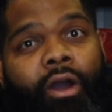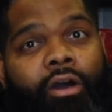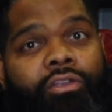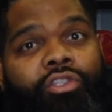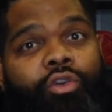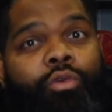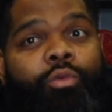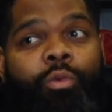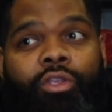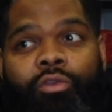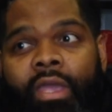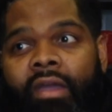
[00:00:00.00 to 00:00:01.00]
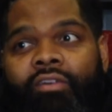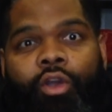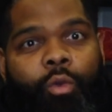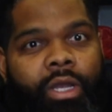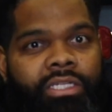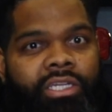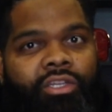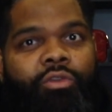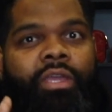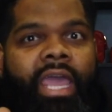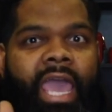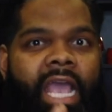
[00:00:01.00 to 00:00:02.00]
but also when you have a question,
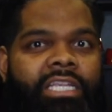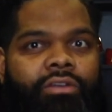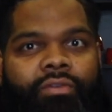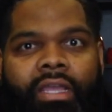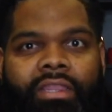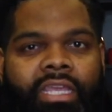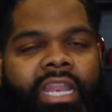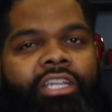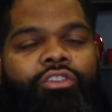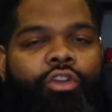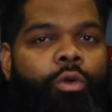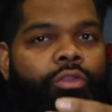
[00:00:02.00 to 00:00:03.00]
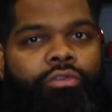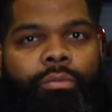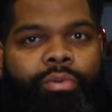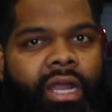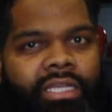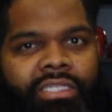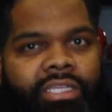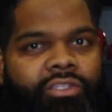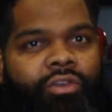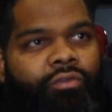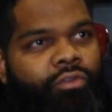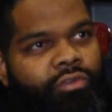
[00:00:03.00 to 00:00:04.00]
you can ask it right then as you're going through the
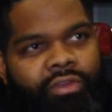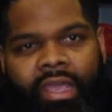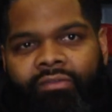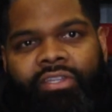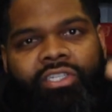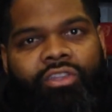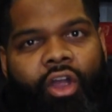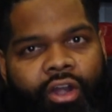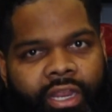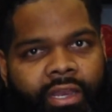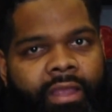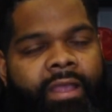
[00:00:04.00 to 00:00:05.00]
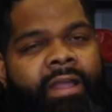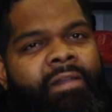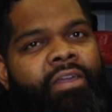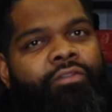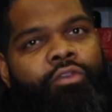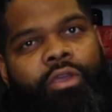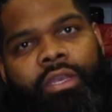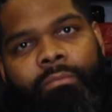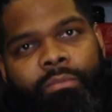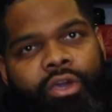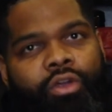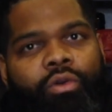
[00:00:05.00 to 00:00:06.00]
process. So if you haven't started, if you're in
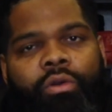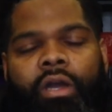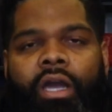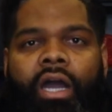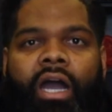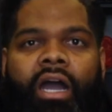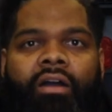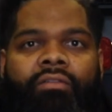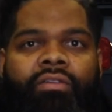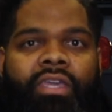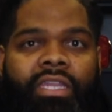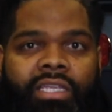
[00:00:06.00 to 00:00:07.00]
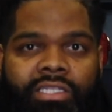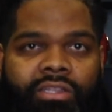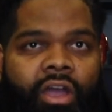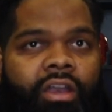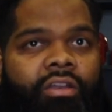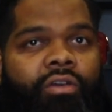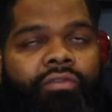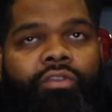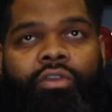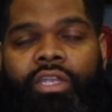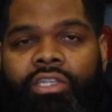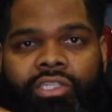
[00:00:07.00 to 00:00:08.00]
the middle of getting started, or
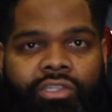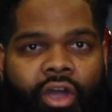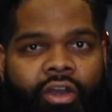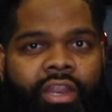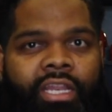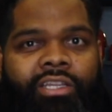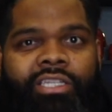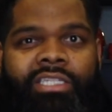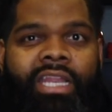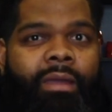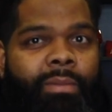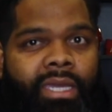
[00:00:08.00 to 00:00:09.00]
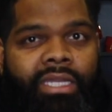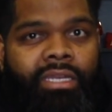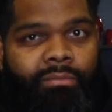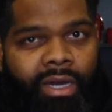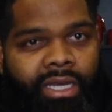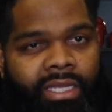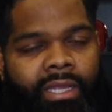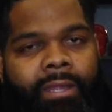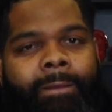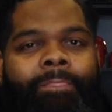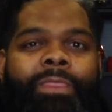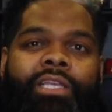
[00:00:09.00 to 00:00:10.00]
if you started and just not making any money,
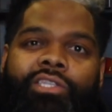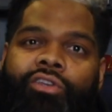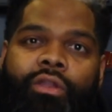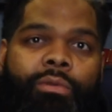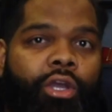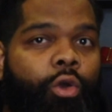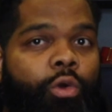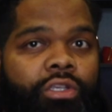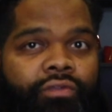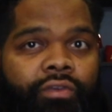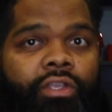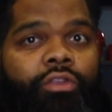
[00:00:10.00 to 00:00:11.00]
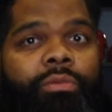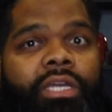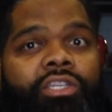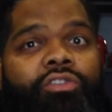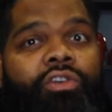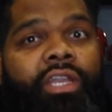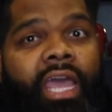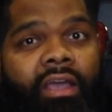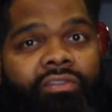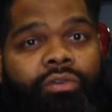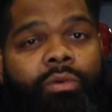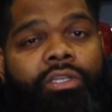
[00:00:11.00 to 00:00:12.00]
this is going to be a course for you because you're going to
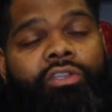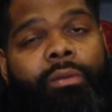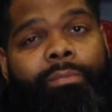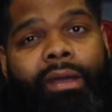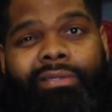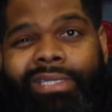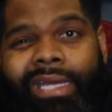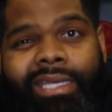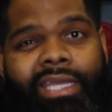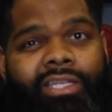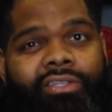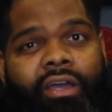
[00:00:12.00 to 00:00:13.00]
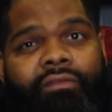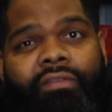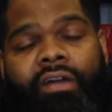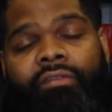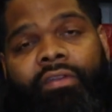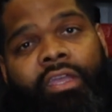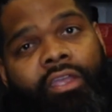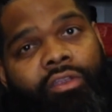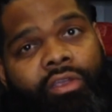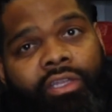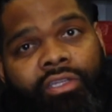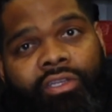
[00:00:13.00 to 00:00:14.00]
have someone you can bounce ideas off of.
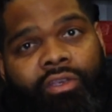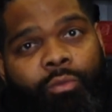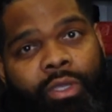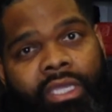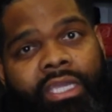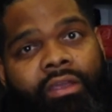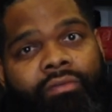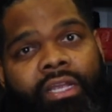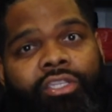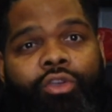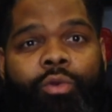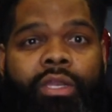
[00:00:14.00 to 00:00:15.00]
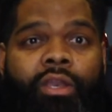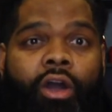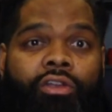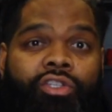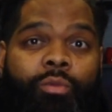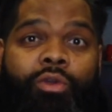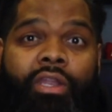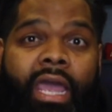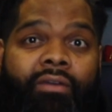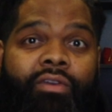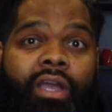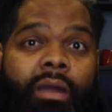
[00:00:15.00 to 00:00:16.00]
You can we can get right to it, and also we're
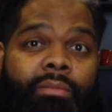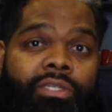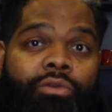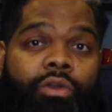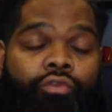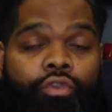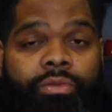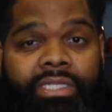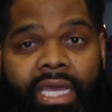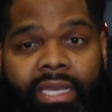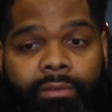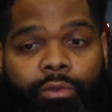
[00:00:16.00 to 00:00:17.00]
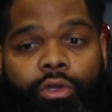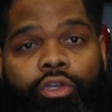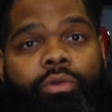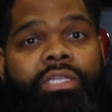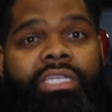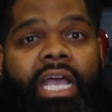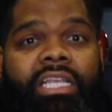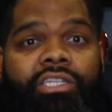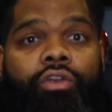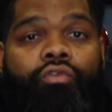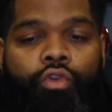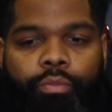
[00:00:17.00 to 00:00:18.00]
going to have it come into a group setting. We're going to do this
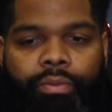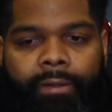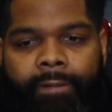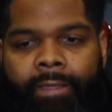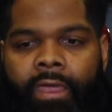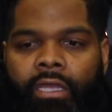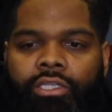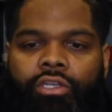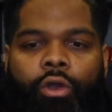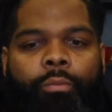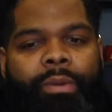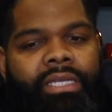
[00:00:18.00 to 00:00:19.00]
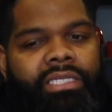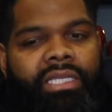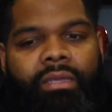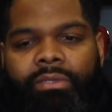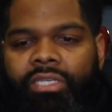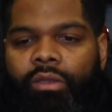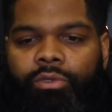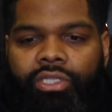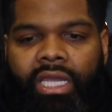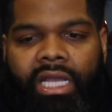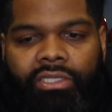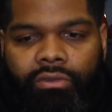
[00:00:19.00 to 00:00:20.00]
as a group. So basically, let me tell you
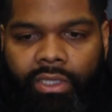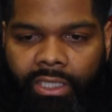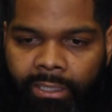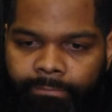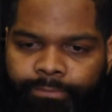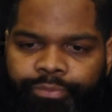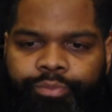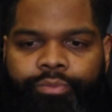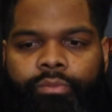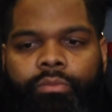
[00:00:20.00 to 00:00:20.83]
what you guys are going to get